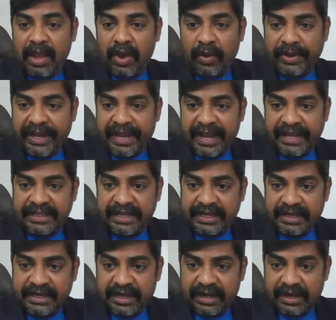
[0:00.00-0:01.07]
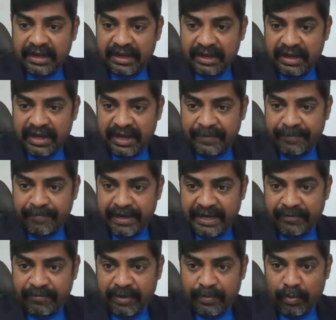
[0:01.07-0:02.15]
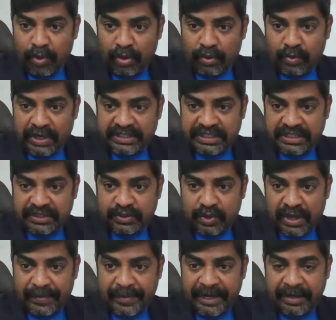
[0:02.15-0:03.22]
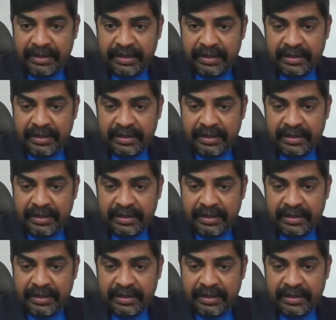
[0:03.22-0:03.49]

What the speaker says: Okay, I think I'm waiting for more questions to come in.